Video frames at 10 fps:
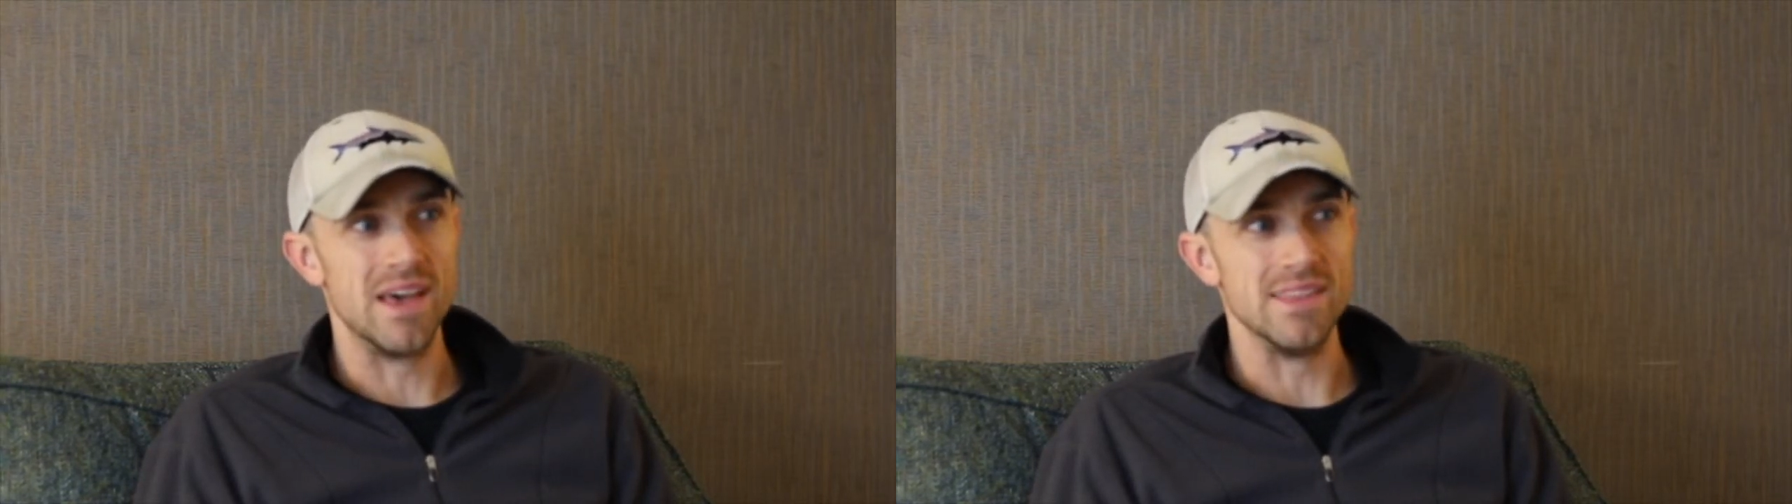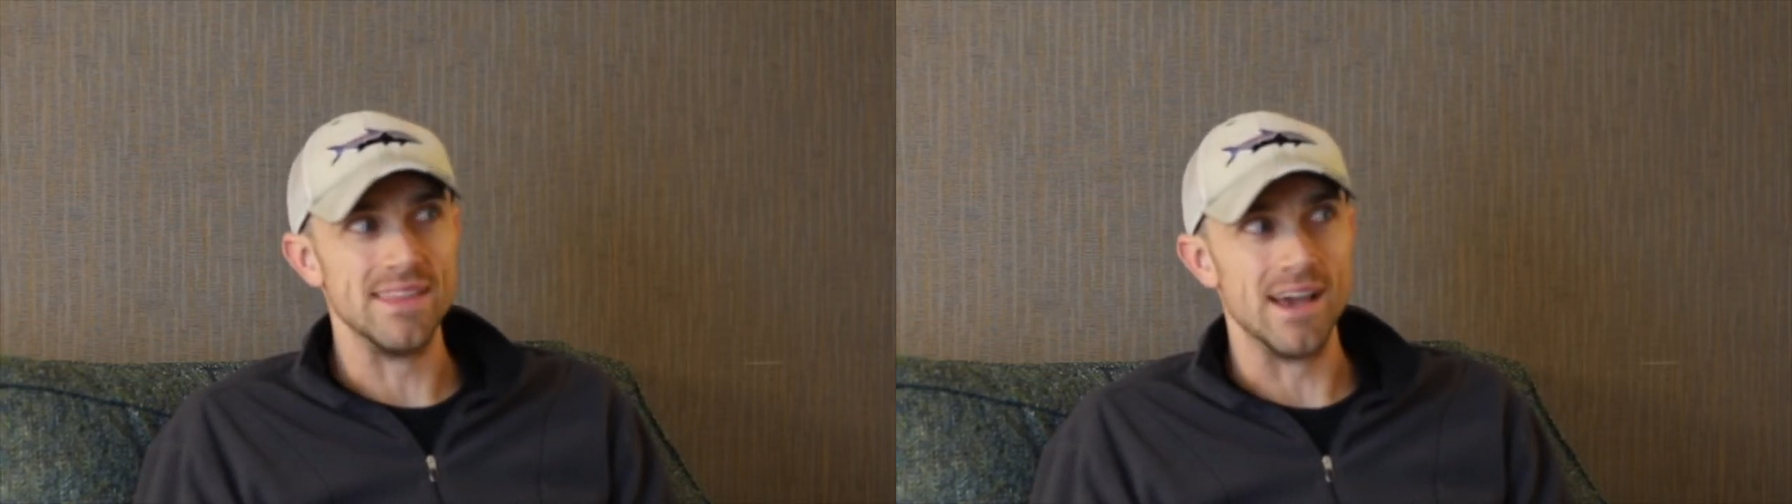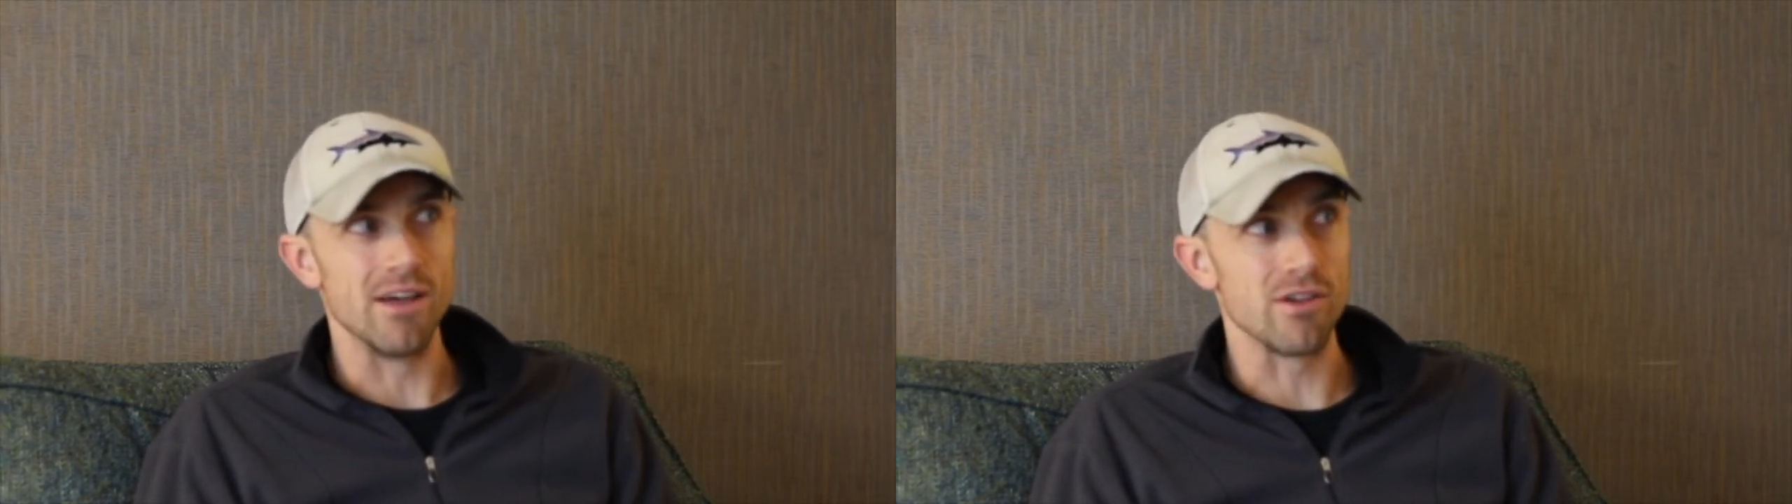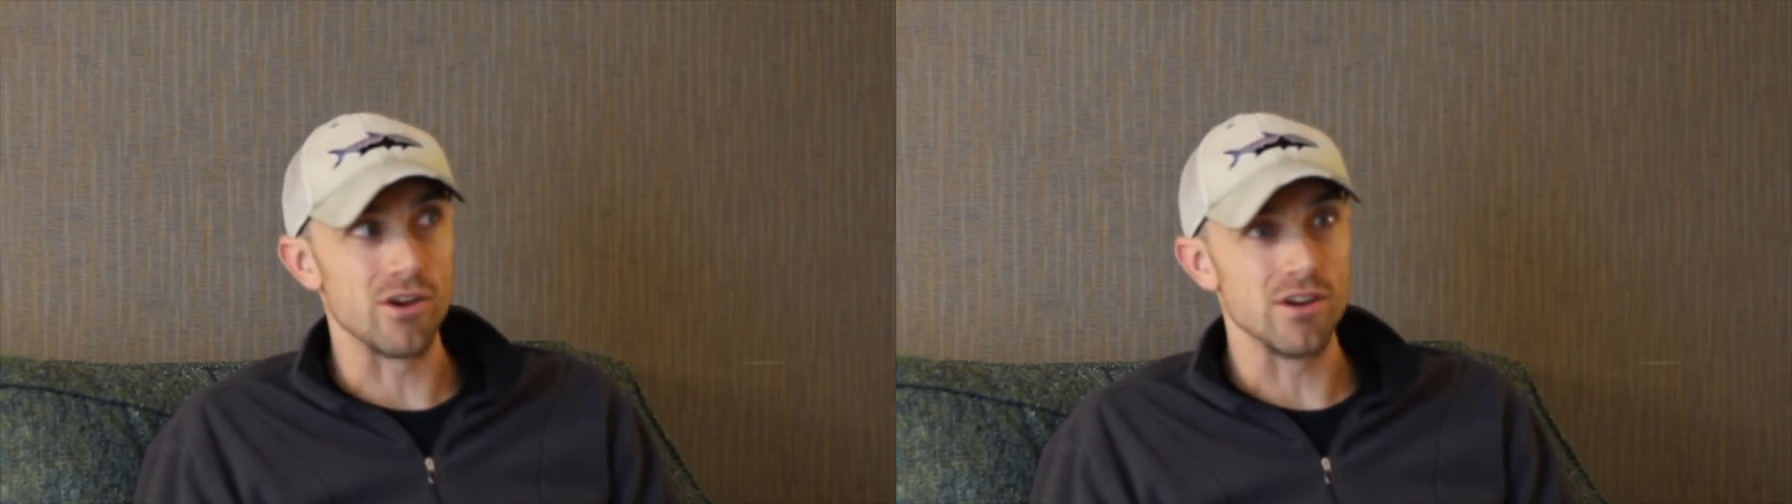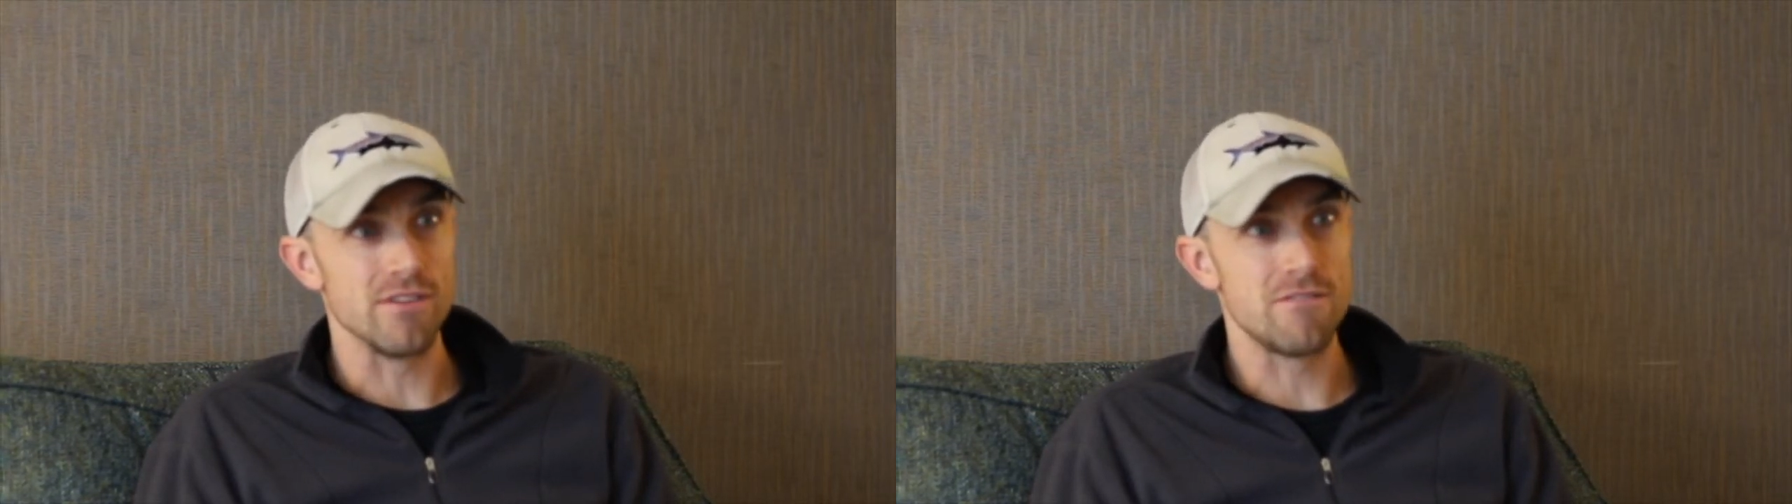And the
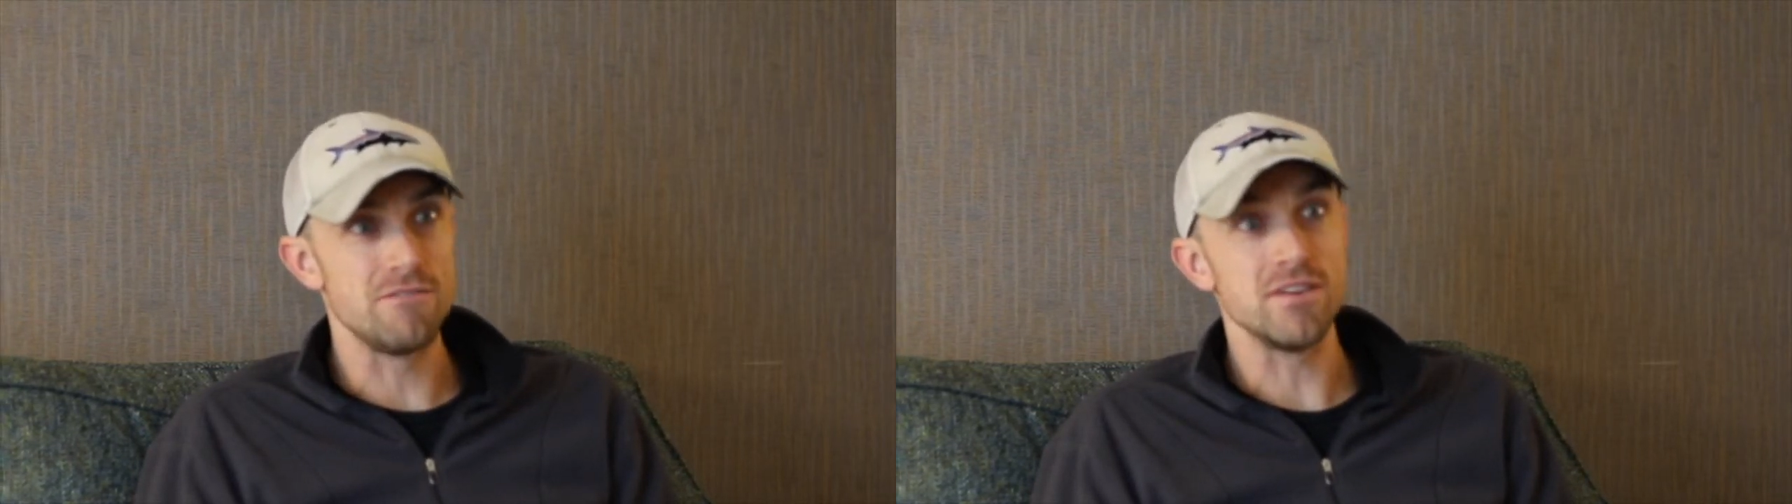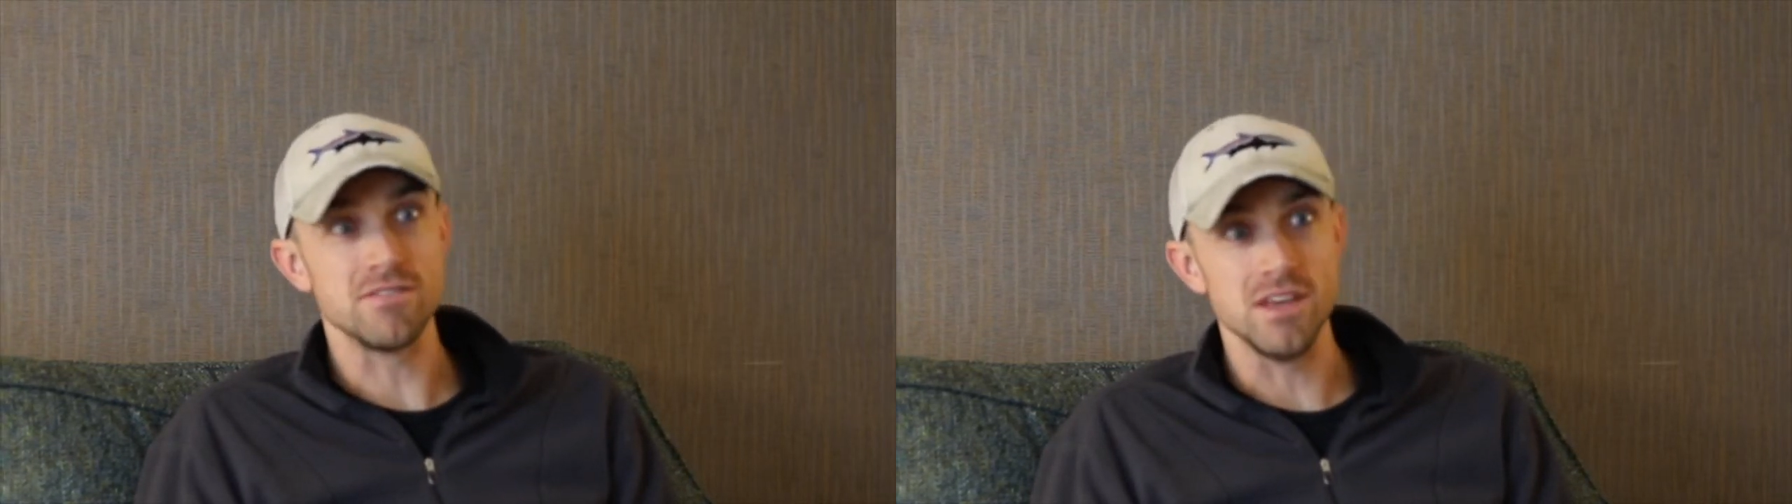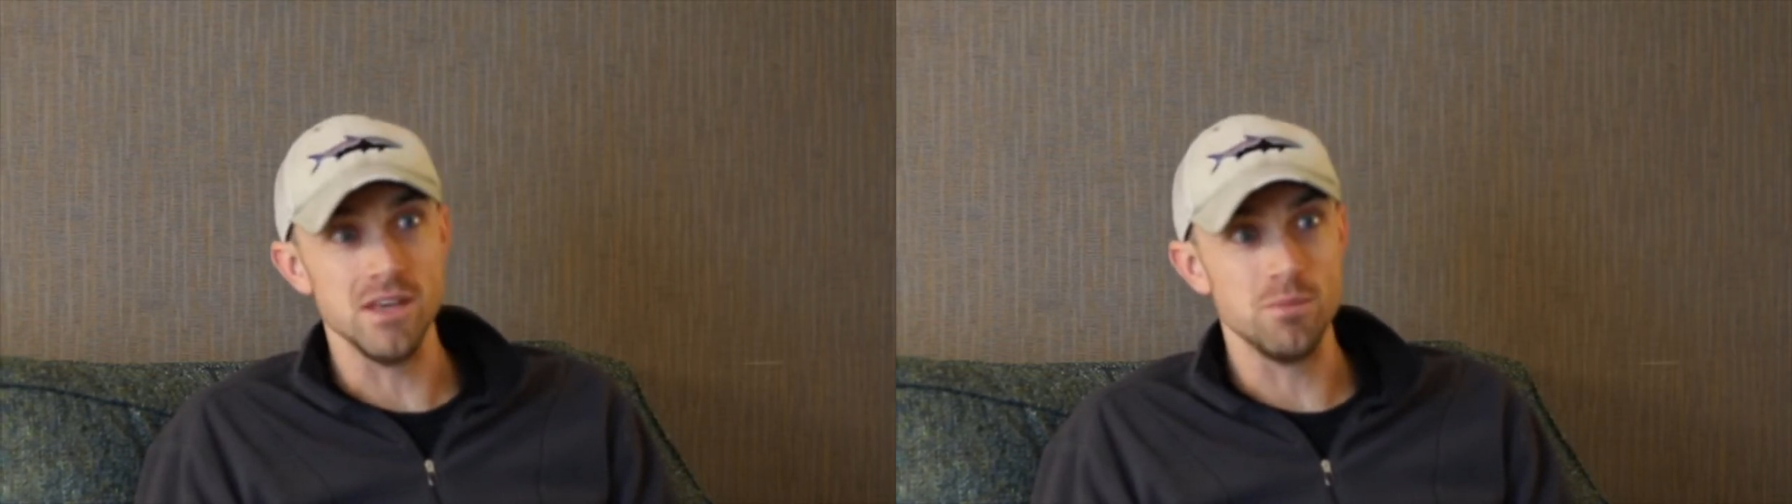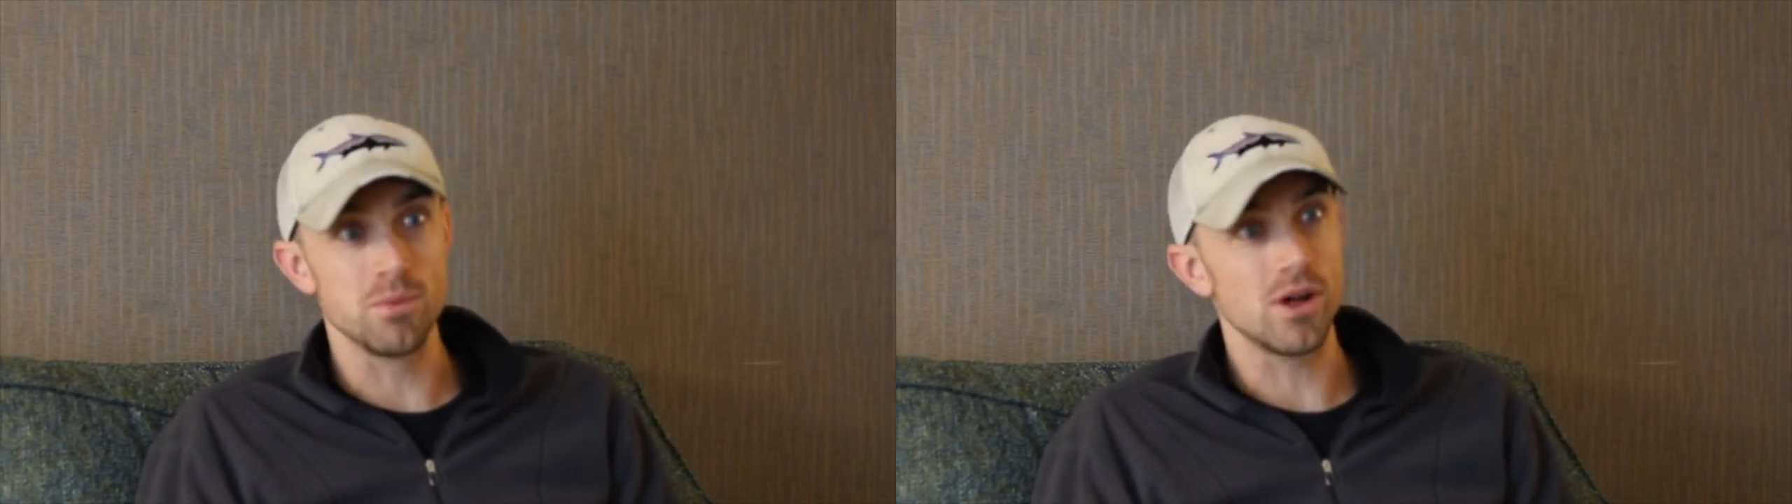other 50